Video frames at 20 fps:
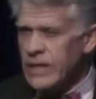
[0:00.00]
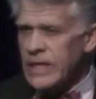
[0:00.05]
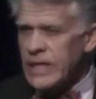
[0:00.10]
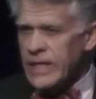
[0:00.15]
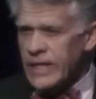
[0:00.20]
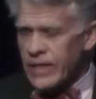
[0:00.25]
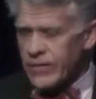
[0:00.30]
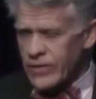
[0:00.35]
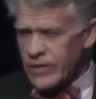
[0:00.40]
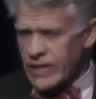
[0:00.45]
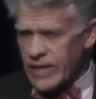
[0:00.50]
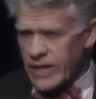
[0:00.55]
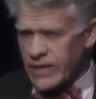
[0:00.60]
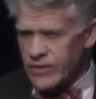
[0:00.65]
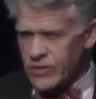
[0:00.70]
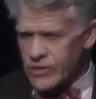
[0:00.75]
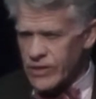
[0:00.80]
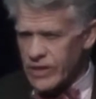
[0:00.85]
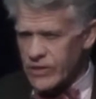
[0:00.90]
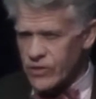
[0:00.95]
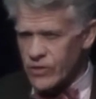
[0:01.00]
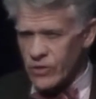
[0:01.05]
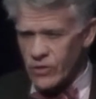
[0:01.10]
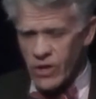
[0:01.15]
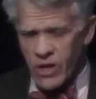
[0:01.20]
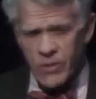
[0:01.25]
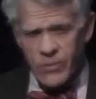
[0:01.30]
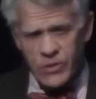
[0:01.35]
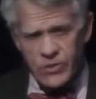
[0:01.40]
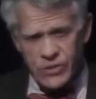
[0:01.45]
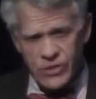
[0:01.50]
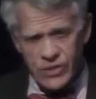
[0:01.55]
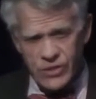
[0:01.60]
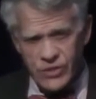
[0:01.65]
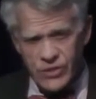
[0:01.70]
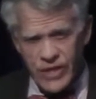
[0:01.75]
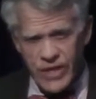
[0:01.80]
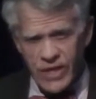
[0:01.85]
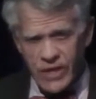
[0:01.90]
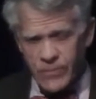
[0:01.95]
in the United States, they're almost the
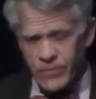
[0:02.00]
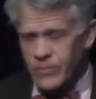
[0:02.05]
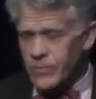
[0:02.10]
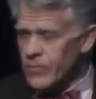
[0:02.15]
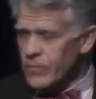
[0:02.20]
same